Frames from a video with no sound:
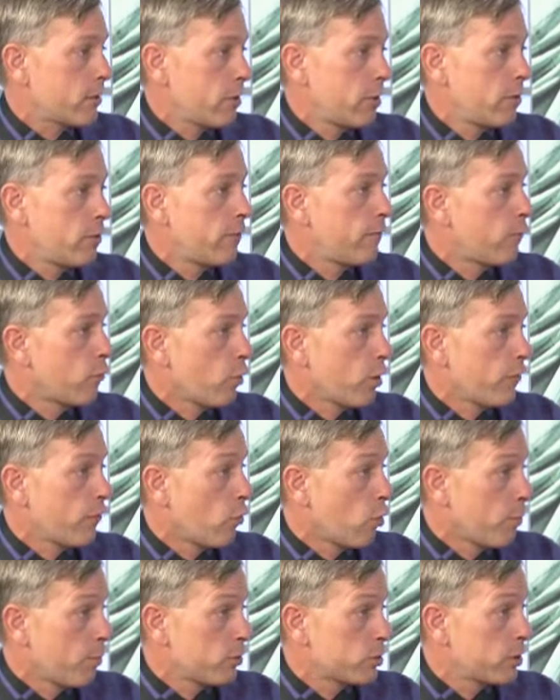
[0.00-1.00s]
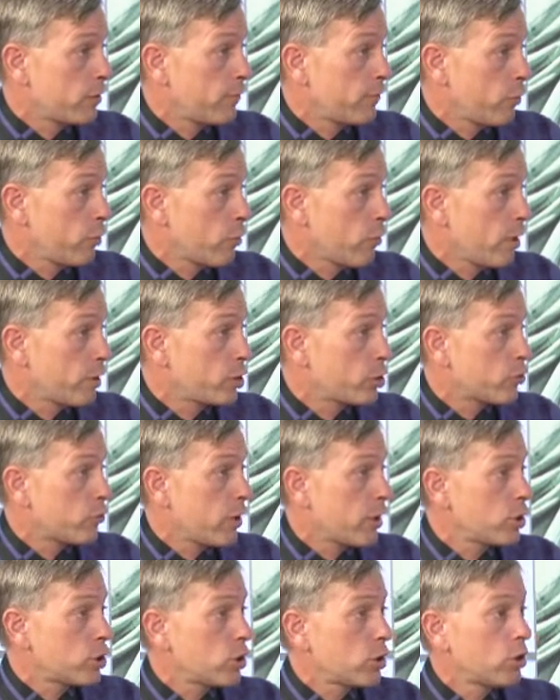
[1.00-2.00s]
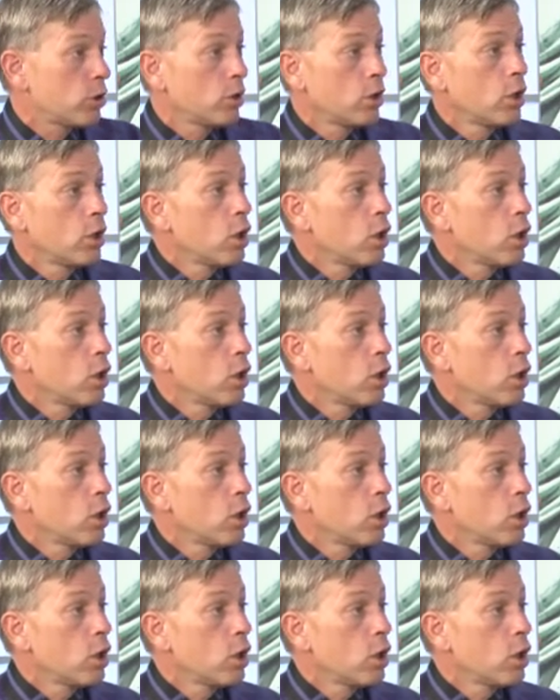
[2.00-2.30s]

144% voter registration,